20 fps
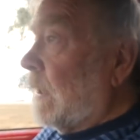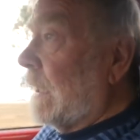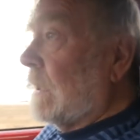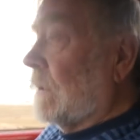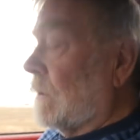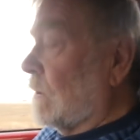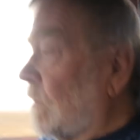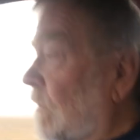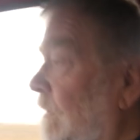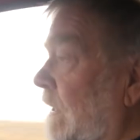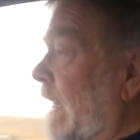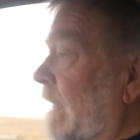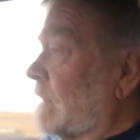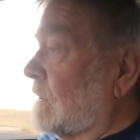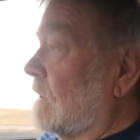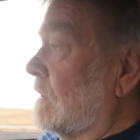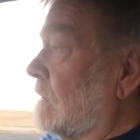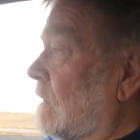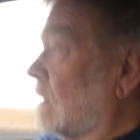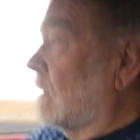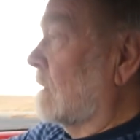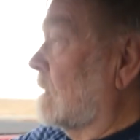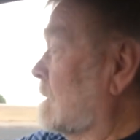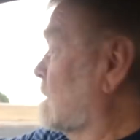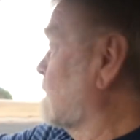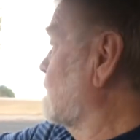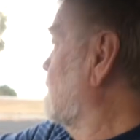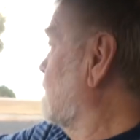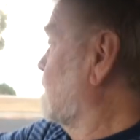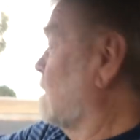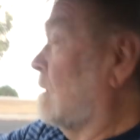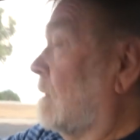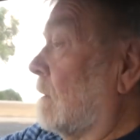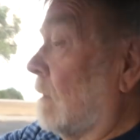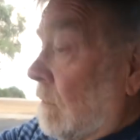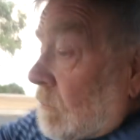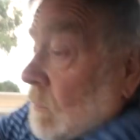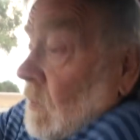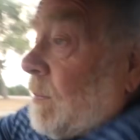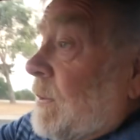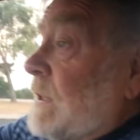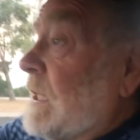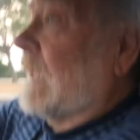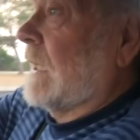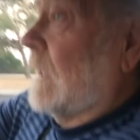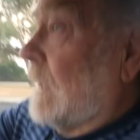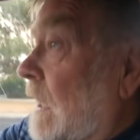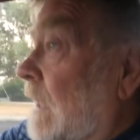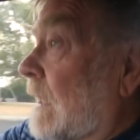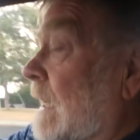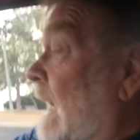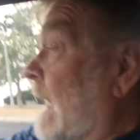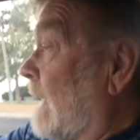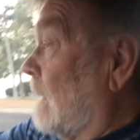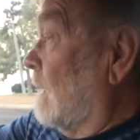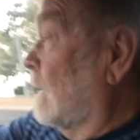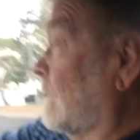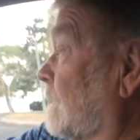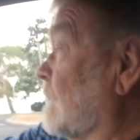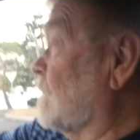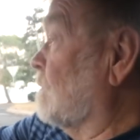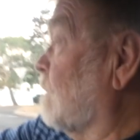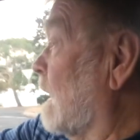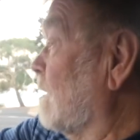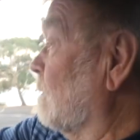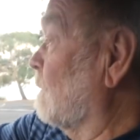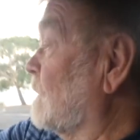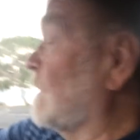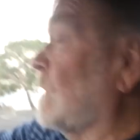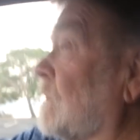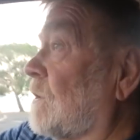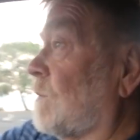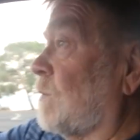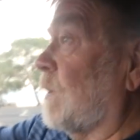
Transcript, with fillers: $22,000 on particularly a car like this one, which is